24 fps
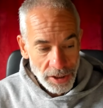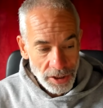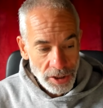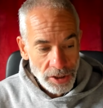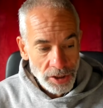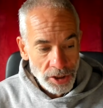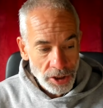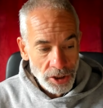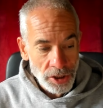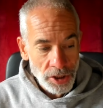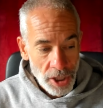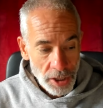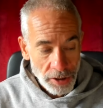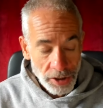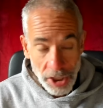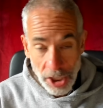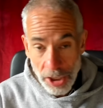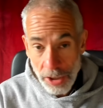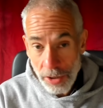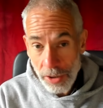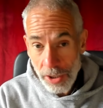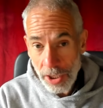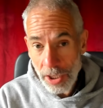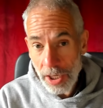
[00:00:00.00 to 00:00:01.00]
you know, so
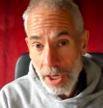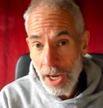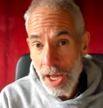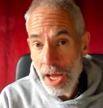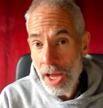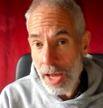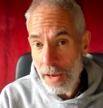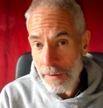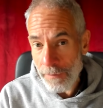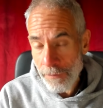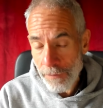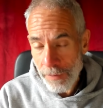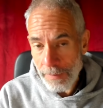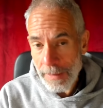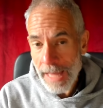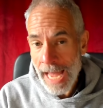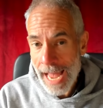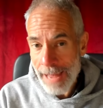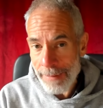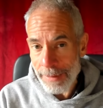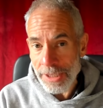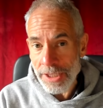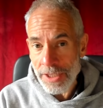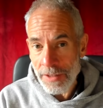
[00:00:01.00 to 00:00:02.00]
you can learn from the
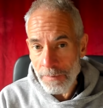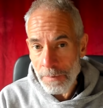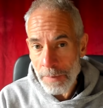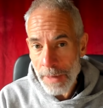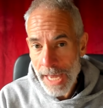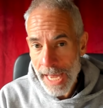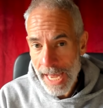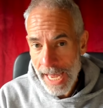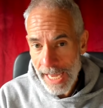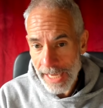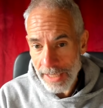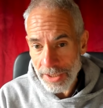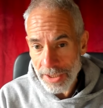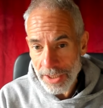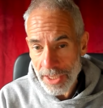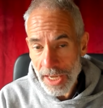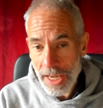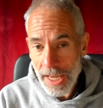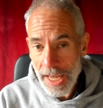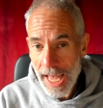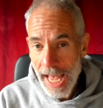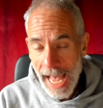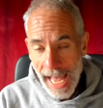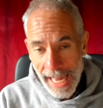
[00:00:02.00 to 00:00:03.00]
habits of bears.
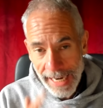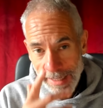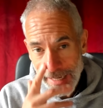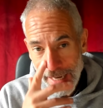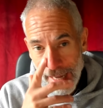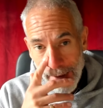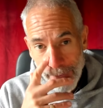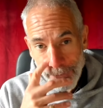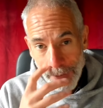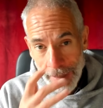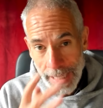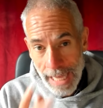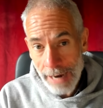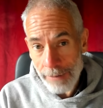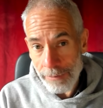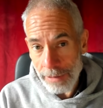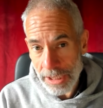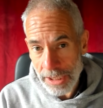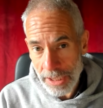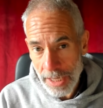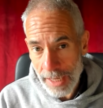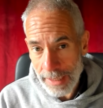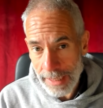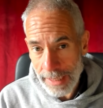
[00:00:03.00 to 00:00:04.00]
And for that
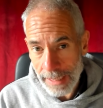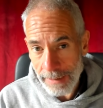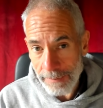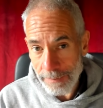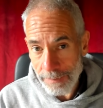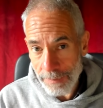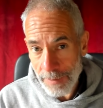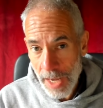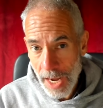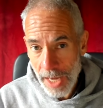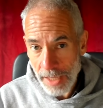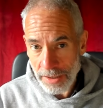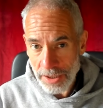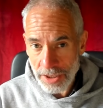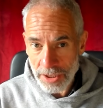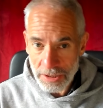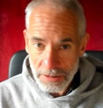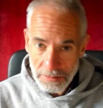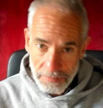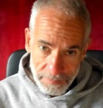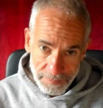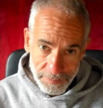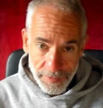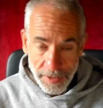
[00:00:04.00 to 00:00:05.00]
reason, I think nuts,
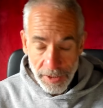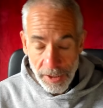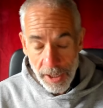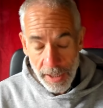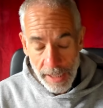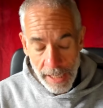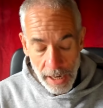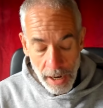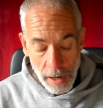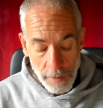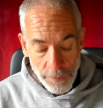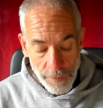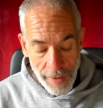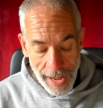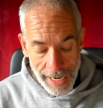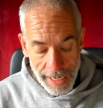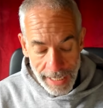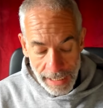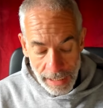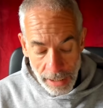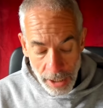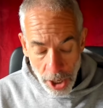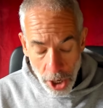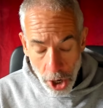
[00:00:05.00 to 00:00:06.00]
you know, they are
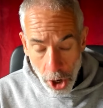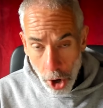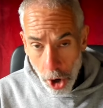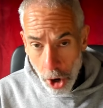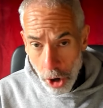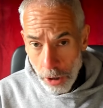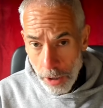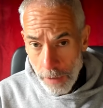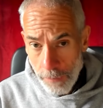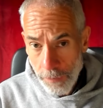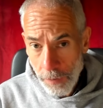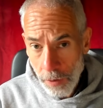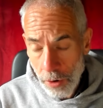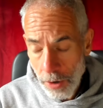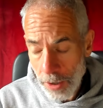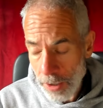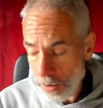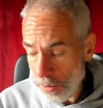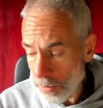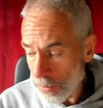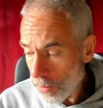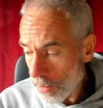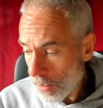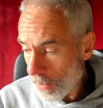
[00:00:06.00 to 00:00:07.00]
fattening. Olive
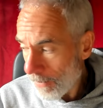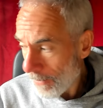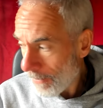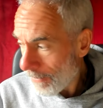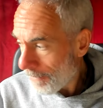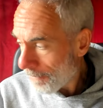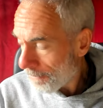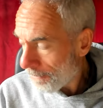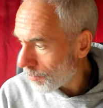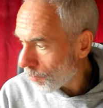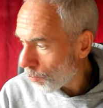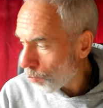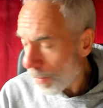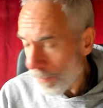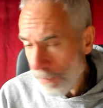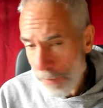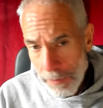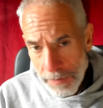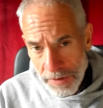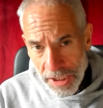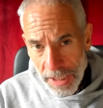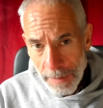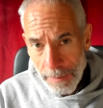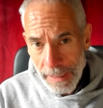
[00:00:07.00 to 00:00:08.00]
oil We've
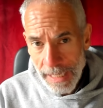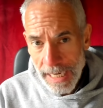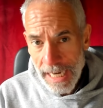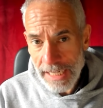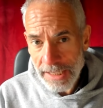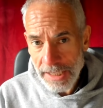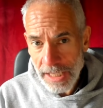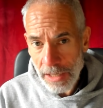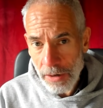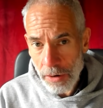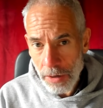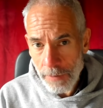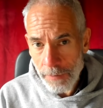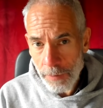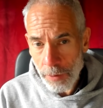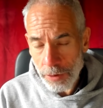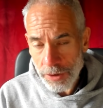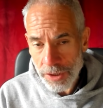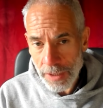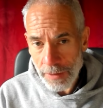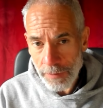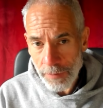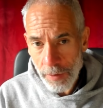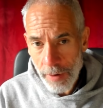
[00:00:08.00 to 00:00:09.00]
obviously been eating olive oil
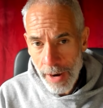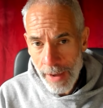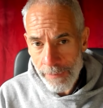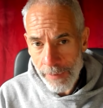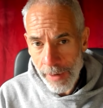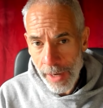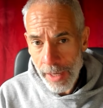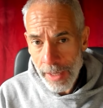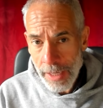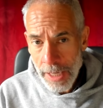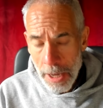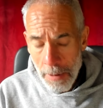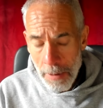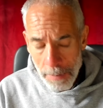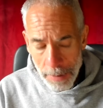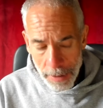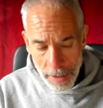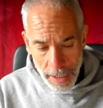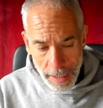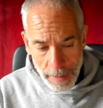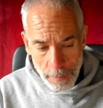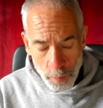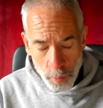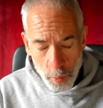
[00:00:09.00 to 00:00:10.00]
since forever, but
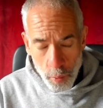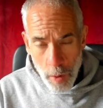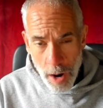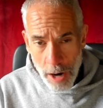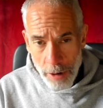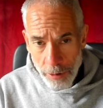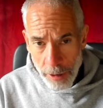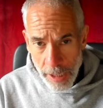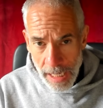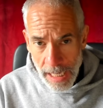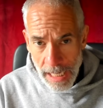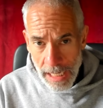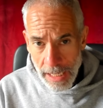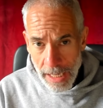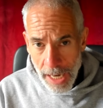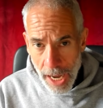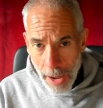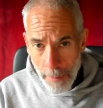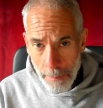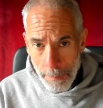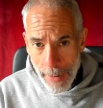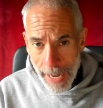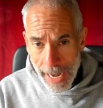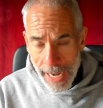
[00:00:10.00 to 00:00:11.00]
I worry
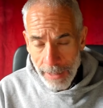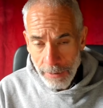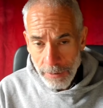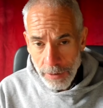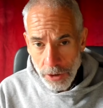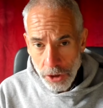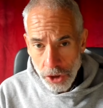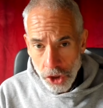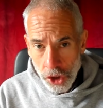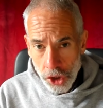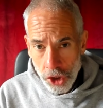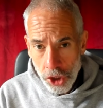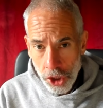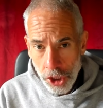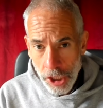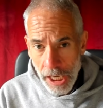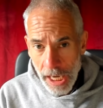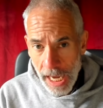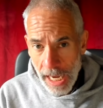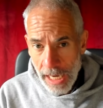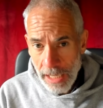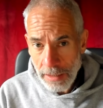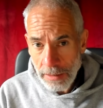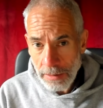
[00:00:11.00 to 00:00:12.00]
about
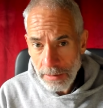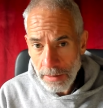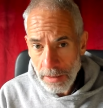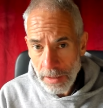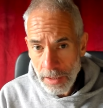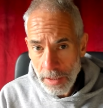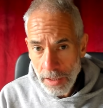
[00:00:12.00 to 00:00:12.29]
cooking